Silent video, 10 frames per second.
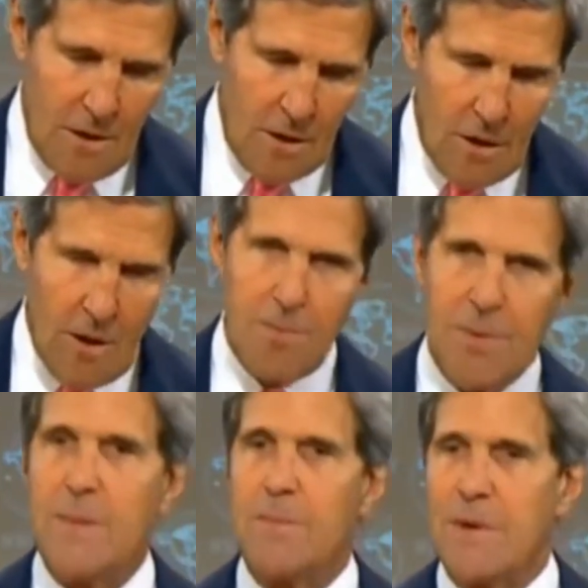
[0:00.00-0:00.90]
all
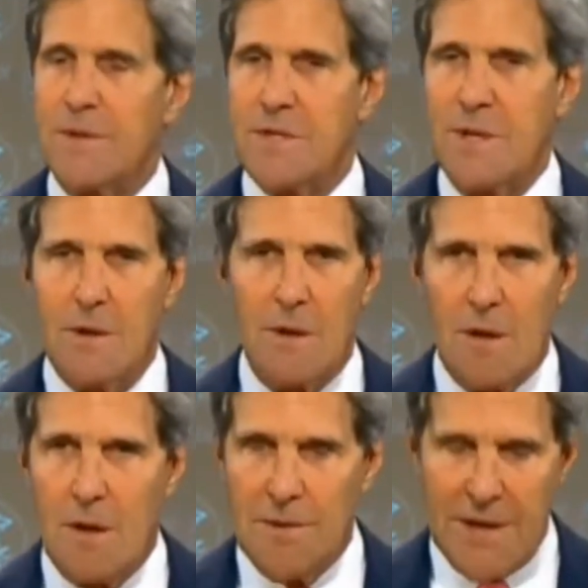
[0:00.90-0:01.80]
peoples and
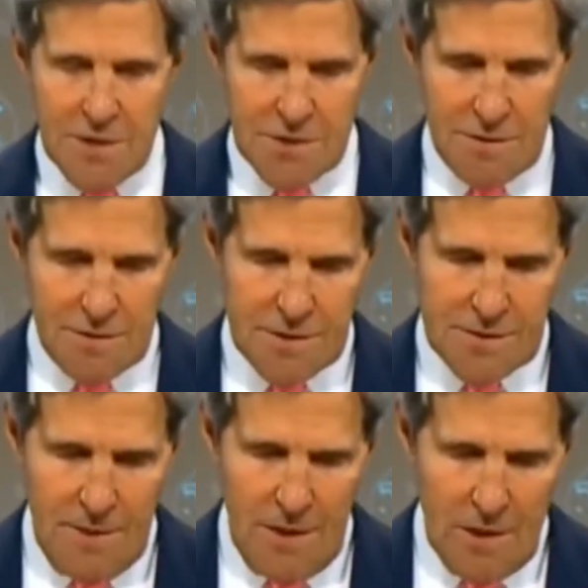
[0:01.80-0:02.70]
all
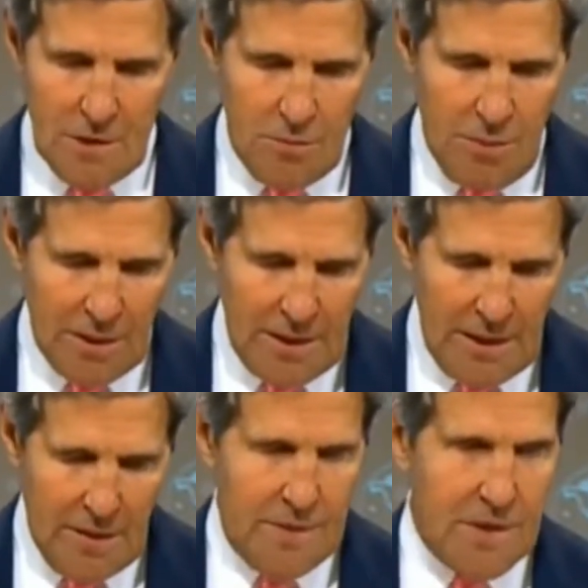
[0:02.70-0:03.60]
nations who
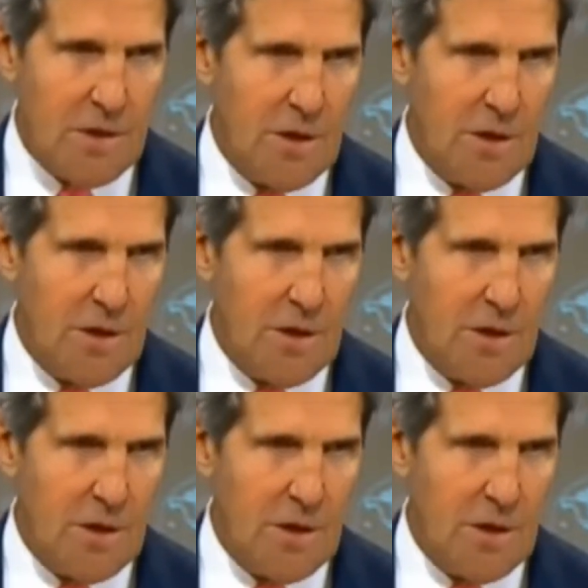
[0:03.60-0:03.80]
believe in the